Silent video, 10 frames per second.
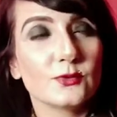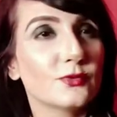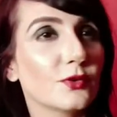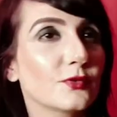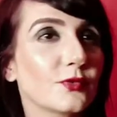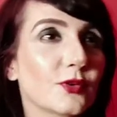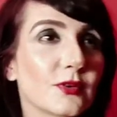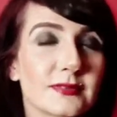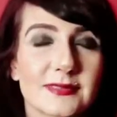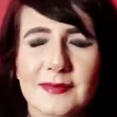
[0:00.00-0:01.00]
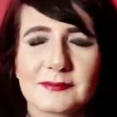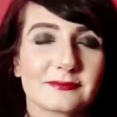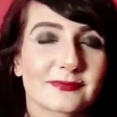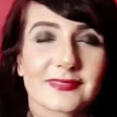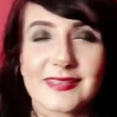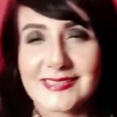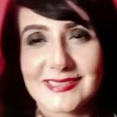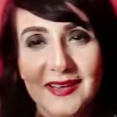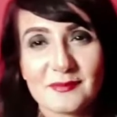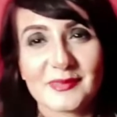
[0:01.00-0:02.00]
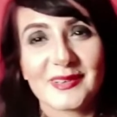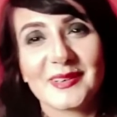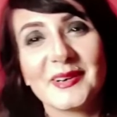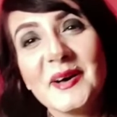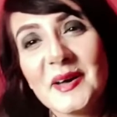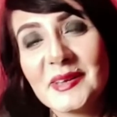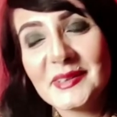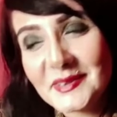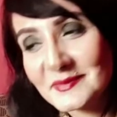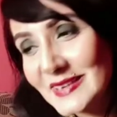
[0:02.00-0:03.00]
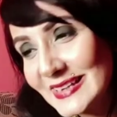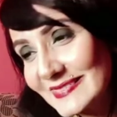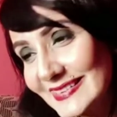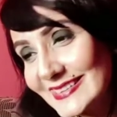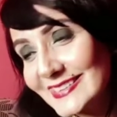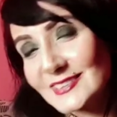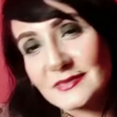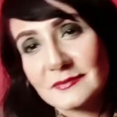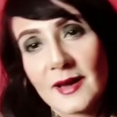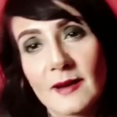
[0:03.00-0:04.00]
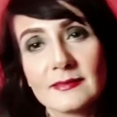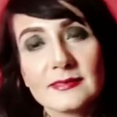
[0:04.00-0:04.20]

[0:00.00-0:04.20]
244, some crazy number, you know, many, many years from now.